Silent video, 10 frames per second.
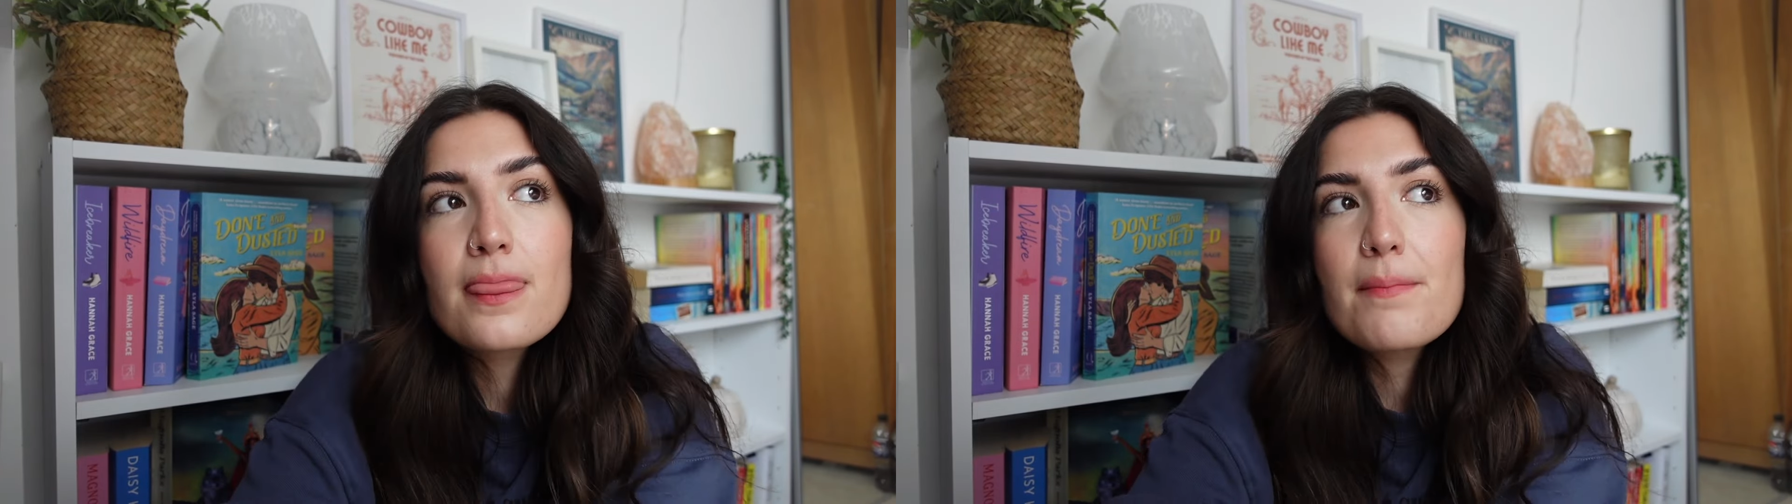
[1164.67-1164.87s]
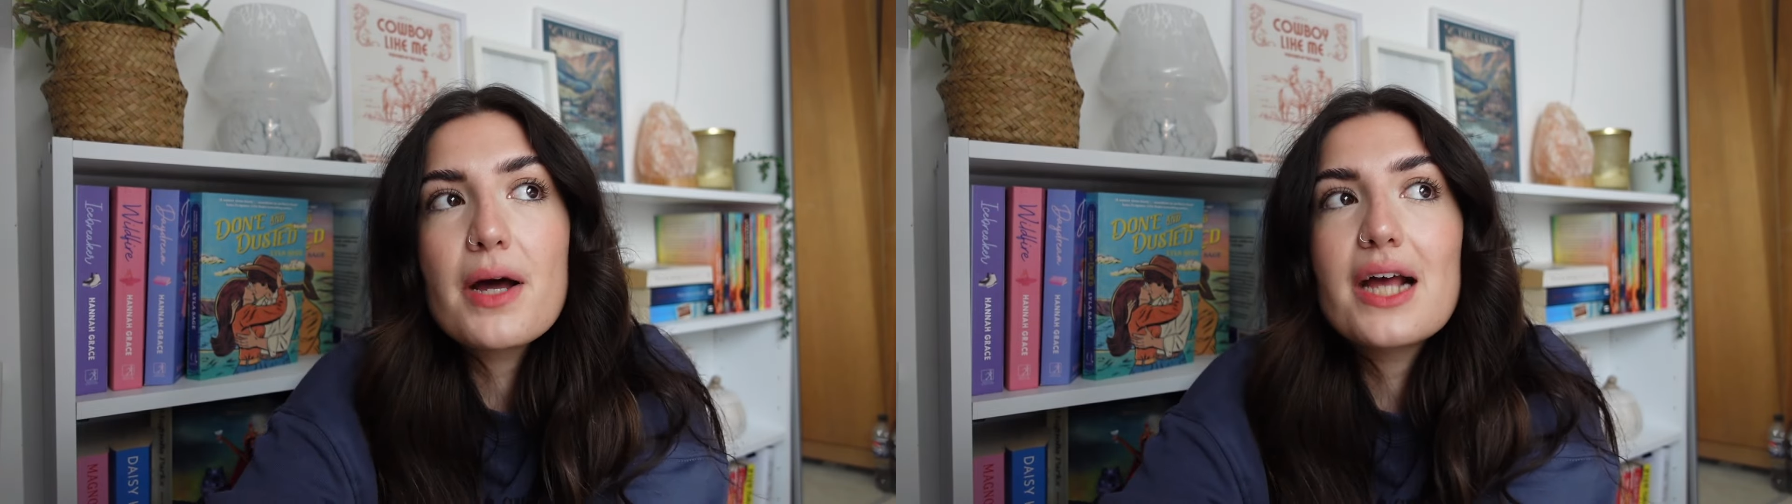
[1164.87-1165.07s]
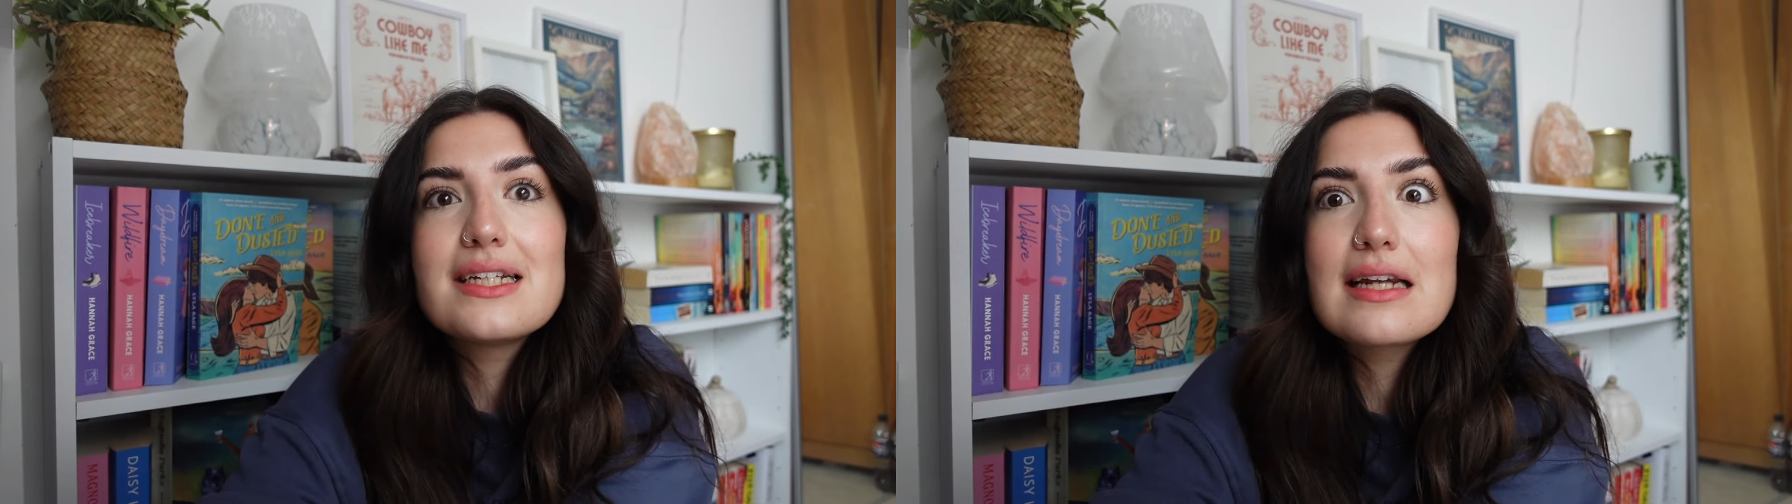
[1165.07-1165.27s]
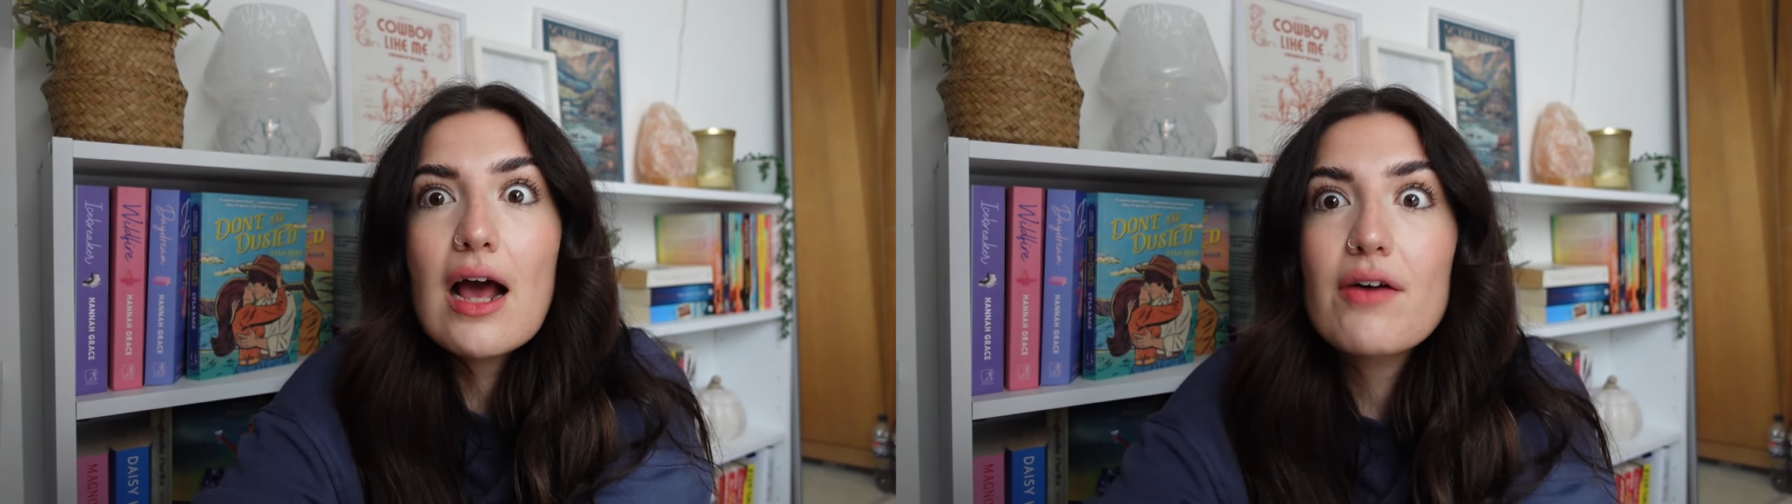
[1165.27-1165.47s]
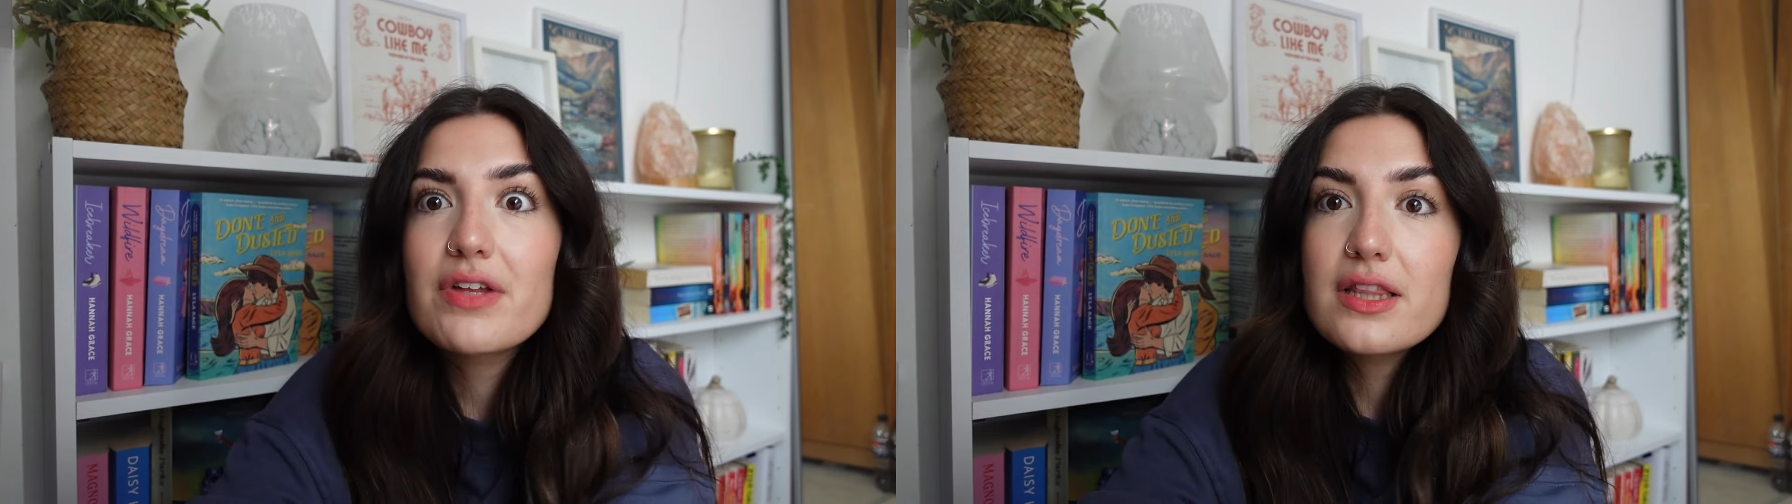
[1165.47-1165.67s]
but I didn't
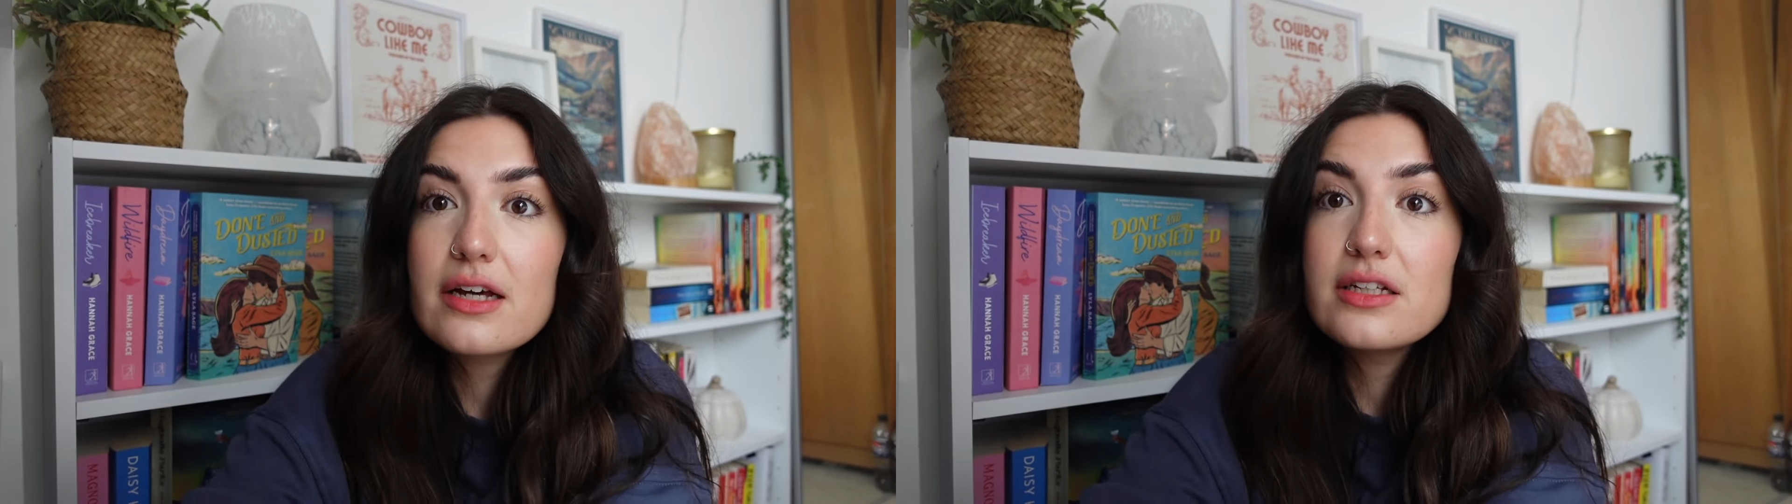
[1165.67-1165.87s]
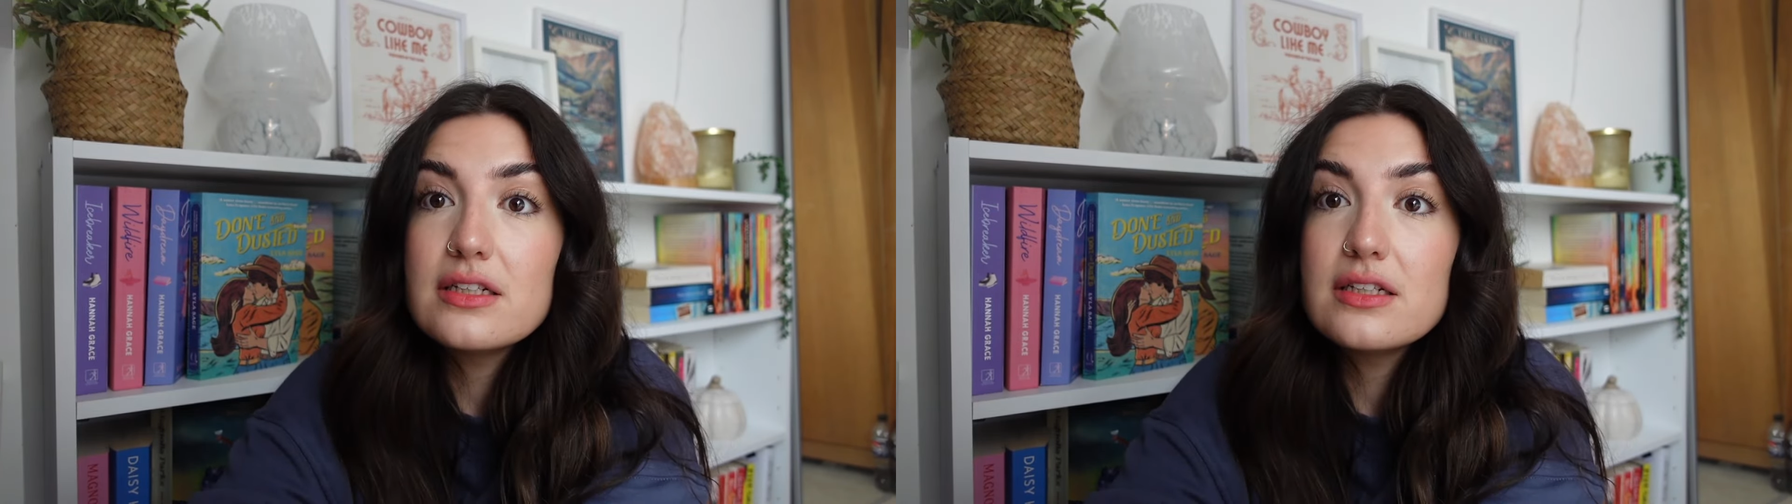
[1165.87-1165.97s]
have like that